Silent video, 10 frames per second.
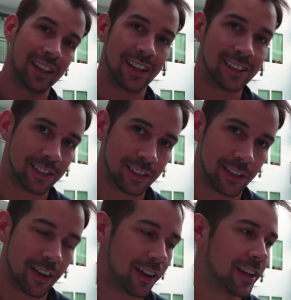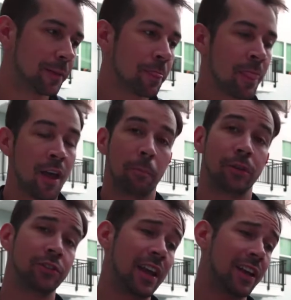lenses on it.
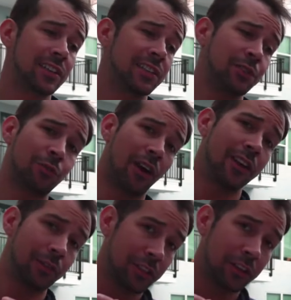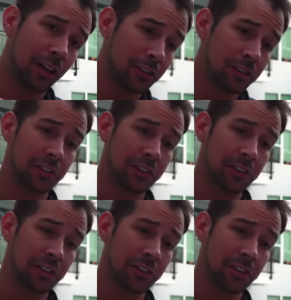But you can get this in a variety of other colors.